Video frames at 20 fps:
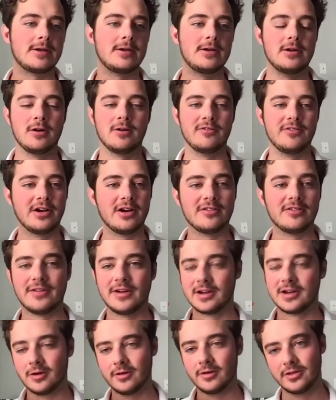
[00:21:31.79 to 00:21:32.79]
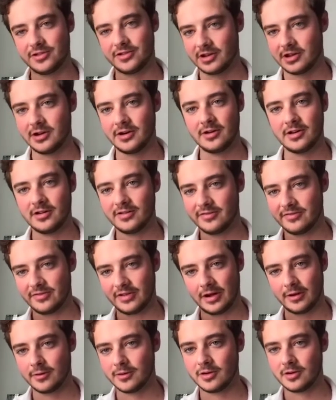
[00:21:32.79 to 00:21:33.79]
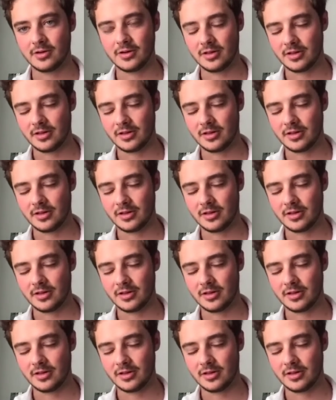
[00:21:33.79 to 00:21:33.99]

verifying all the security of our